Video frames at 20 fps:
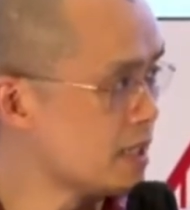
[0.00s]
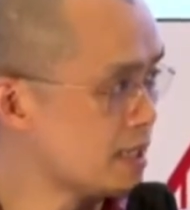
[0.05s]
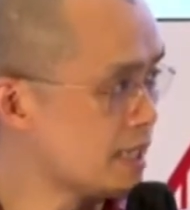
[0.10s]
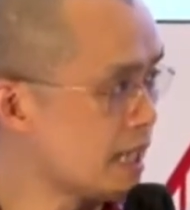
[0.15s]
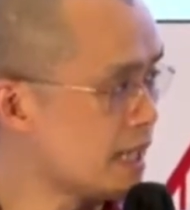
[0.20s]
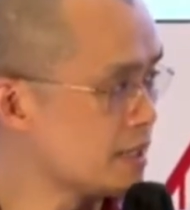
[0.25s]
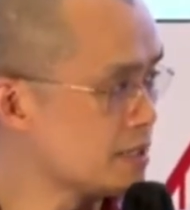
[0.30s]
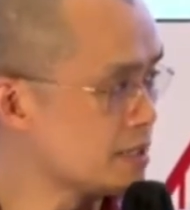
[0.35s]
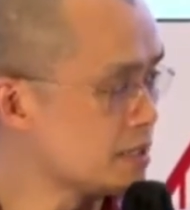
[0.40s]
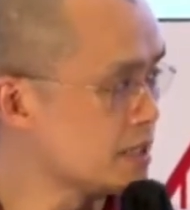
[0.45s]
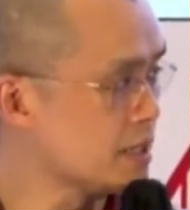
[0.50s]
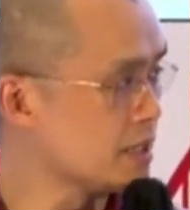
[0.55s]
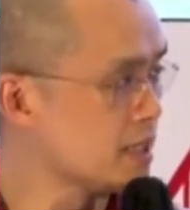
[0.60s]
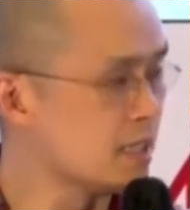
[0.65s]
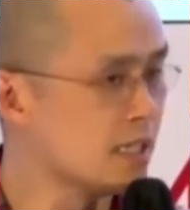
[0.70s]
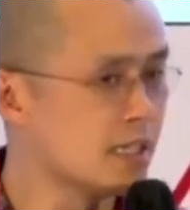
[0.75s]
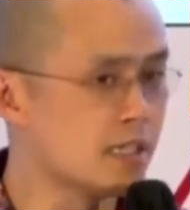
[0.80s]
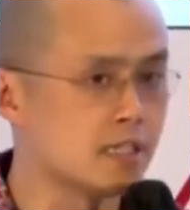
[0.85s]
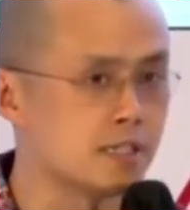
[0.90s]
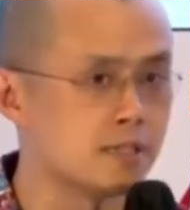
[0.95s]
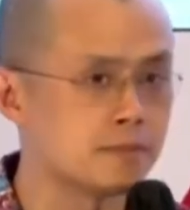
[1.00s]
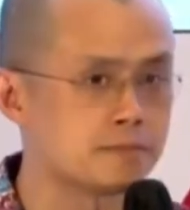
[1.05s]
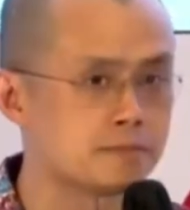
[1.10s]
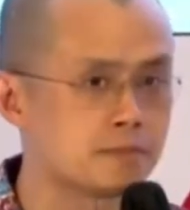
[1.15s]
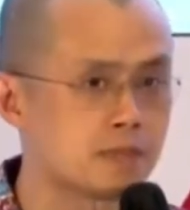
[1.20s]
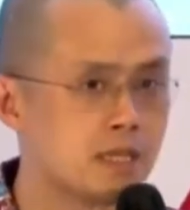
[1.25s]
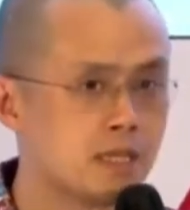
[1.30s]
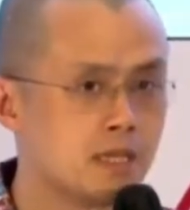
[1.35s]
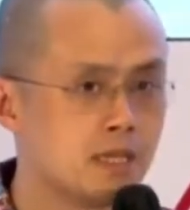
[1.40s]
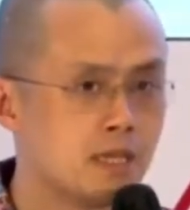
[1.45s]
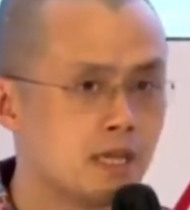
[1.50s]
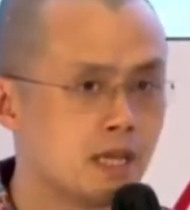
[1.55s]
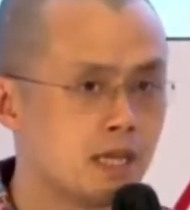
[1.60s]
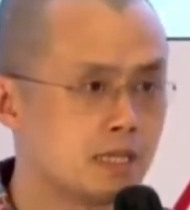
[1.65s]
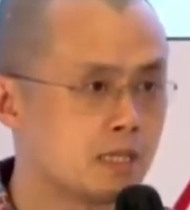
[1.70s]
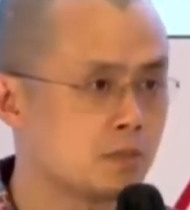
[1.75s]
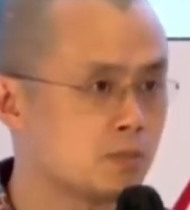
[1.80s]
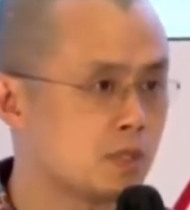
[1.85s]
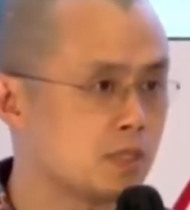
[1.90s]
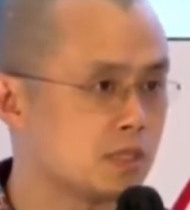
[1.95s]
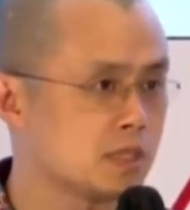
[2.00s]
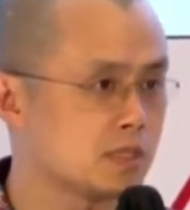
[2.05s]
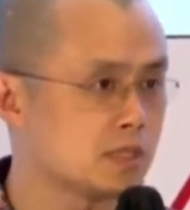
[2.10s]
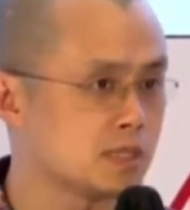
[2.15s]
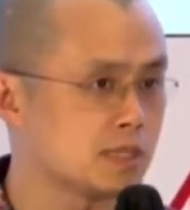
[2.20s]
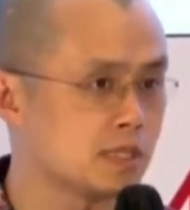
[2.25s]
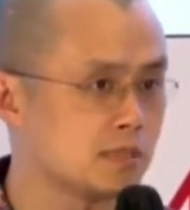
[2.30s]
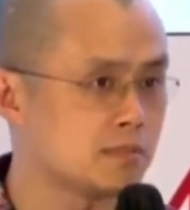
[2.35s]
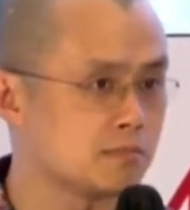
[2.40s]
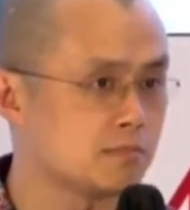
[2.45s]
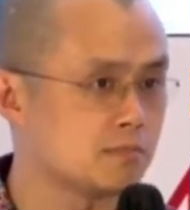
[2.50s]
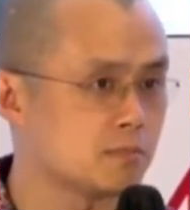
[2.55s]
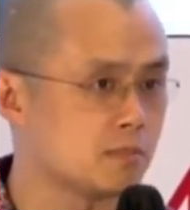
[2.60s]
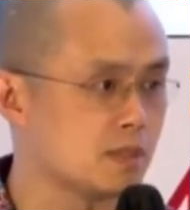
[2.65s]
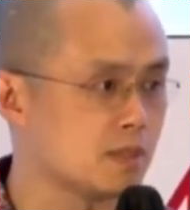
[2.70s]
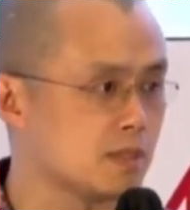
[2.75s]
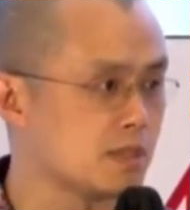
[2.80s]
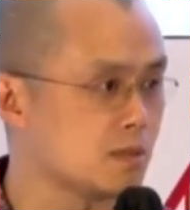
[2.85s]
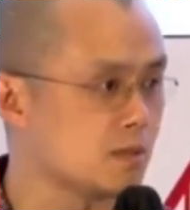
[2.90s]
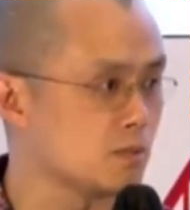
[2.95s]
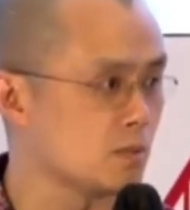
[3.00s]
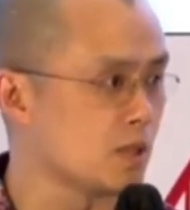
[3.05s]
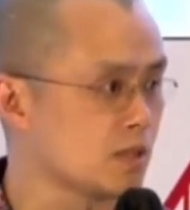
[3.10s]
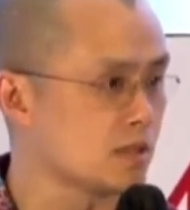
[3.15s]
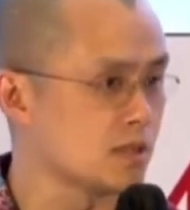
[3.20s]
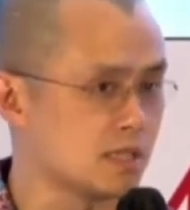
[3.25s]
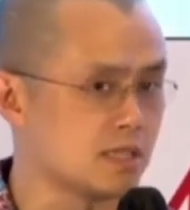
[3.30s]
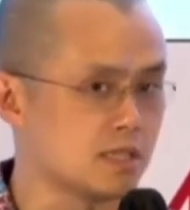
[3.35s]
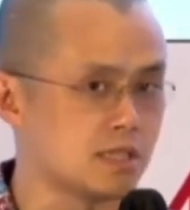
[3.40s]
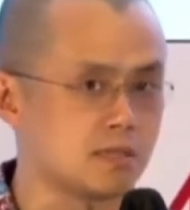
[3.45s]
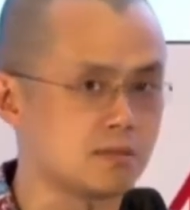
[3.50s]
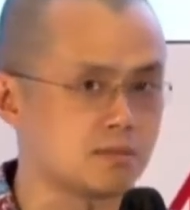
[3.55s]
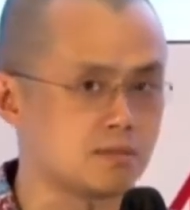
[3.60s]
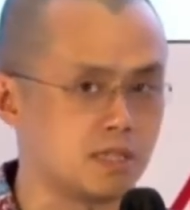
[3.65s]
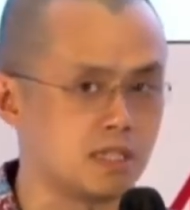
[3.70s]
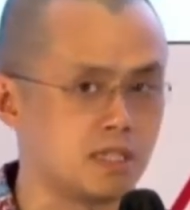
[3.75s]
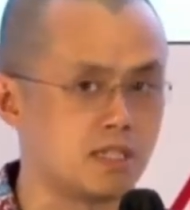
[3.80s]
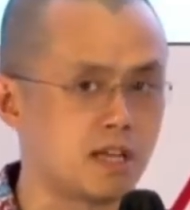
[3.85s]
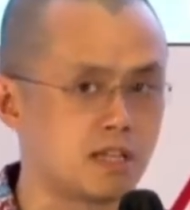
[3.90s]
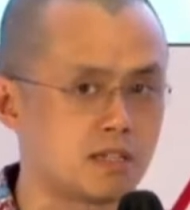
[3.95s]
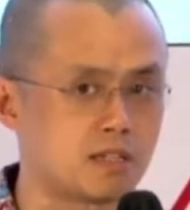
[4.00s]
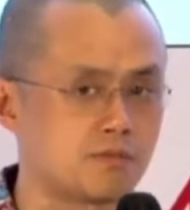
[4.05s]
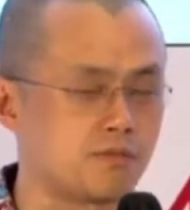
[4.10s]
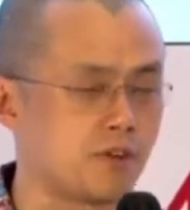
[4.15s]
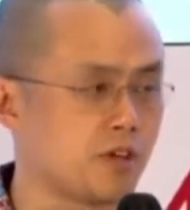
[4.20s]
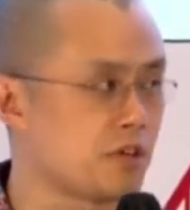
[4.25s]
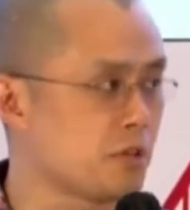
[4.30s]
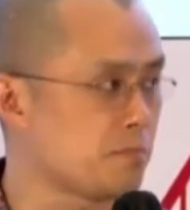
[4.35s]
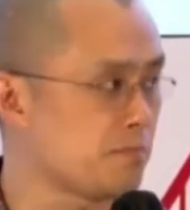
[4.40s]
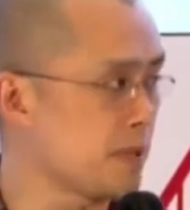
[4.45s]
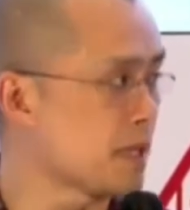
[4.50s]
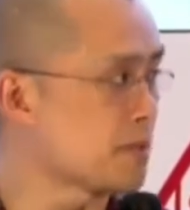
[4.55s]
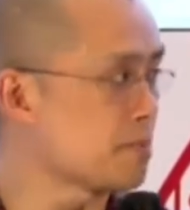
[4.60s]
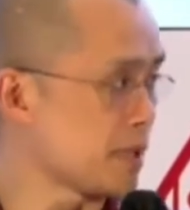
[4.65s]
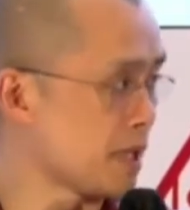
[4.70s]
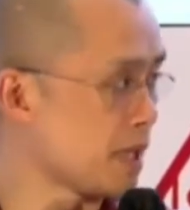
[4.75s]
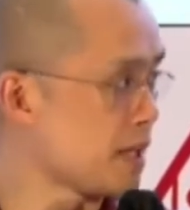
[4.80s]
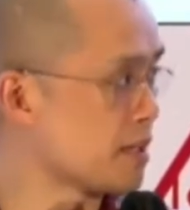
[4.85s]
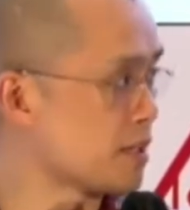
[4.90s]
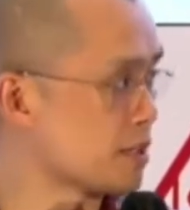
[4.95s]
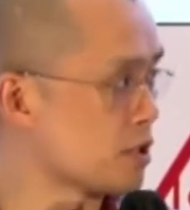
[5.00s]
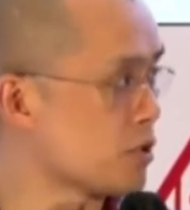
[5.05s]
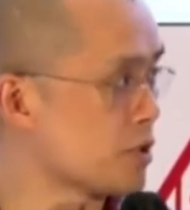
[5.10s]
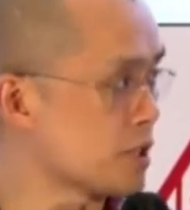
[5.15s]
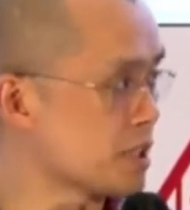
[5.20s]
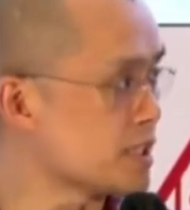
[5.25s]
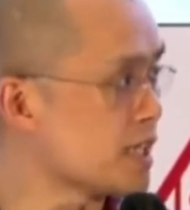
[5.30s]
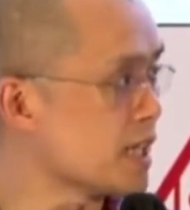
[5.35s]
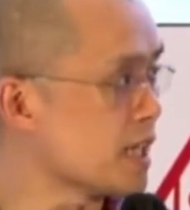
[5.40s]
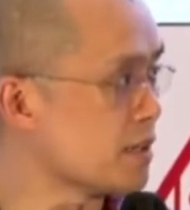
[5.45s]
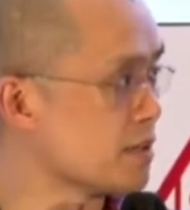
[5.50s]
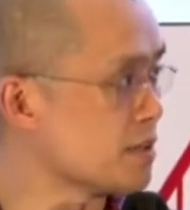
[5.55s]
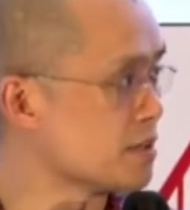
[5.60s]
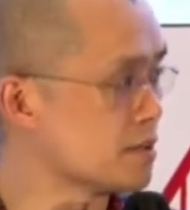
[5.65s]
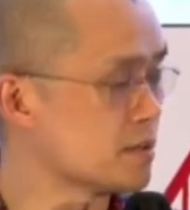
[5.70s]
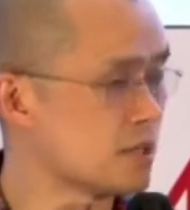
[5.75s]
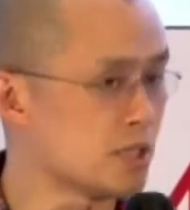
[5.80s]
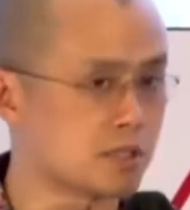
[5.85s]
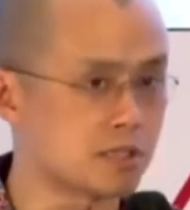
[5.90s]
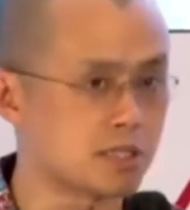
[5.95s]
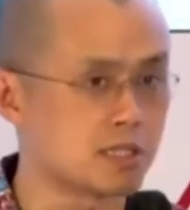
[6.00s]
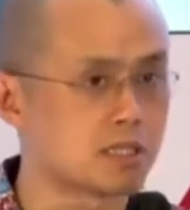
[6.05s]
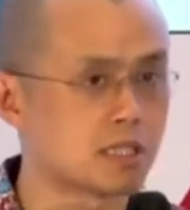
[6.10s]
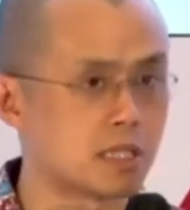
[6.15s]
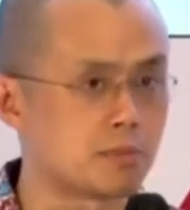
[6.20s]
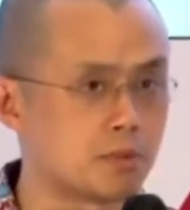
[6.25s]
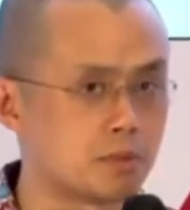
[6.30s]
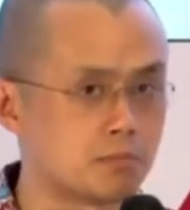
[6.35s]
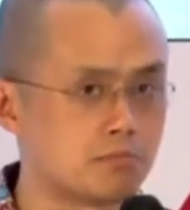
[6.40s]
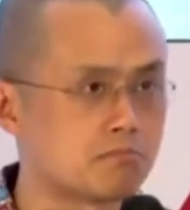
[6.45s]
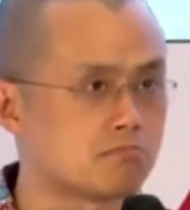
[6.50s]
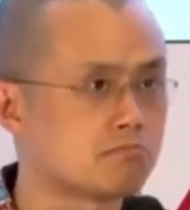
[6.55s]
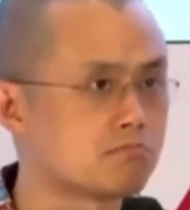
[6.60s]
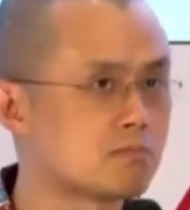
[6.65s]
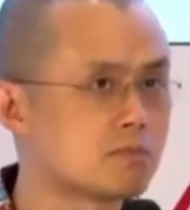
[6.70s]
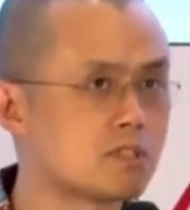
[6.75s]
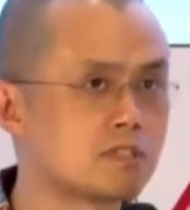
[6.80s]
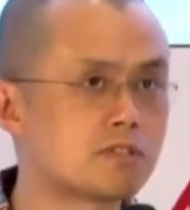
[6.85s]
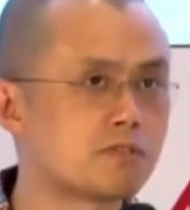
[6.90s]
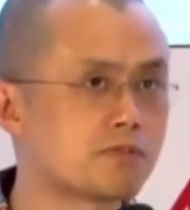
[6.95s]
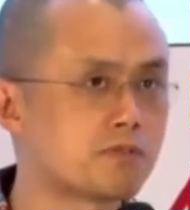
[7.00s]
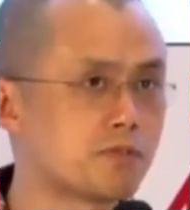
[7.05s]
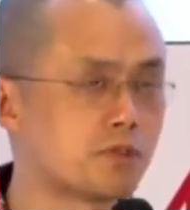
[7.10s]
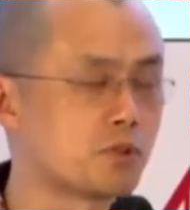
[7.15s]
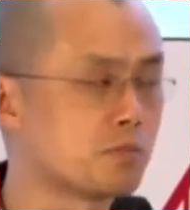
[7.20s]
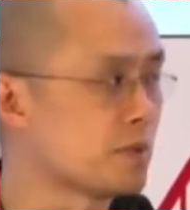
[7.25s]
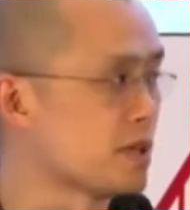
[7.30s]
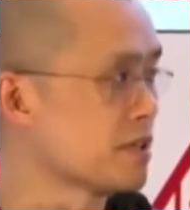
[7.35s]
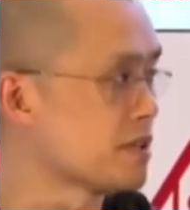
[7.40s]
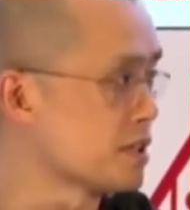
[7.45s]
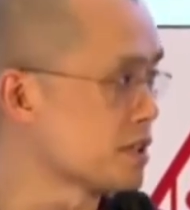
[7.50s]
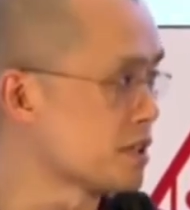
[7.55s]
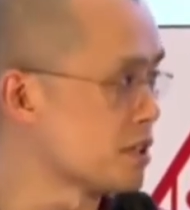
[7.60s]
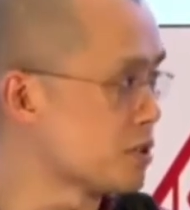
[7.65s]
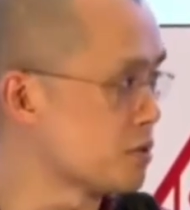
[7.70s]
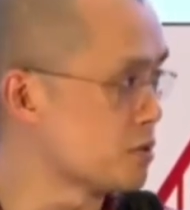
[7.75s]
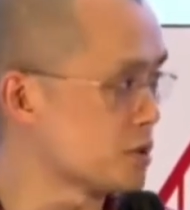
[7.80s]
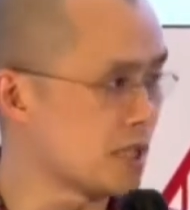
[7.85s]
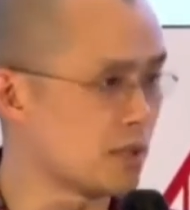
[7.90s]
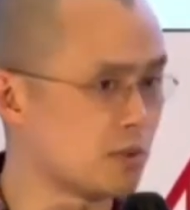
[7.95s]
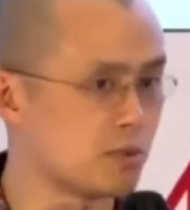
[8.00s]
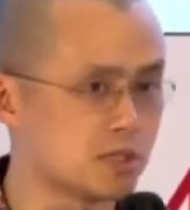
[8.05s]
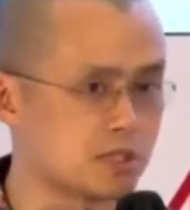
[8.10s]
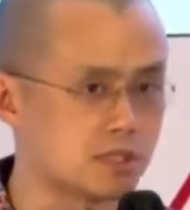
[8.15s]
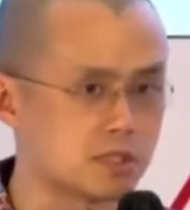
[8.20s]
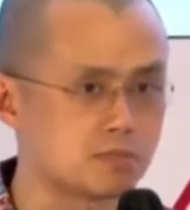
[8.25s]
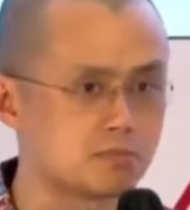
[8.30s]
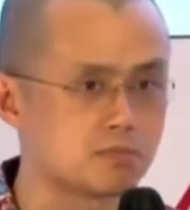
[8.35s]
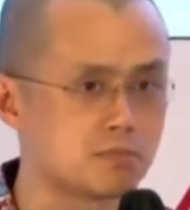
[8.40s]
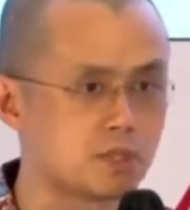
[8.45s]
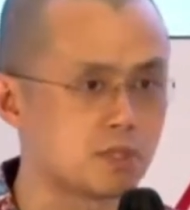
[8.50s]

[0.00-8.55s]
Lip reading: analogy. I think we just seen another very big player going down. A few months ago, there was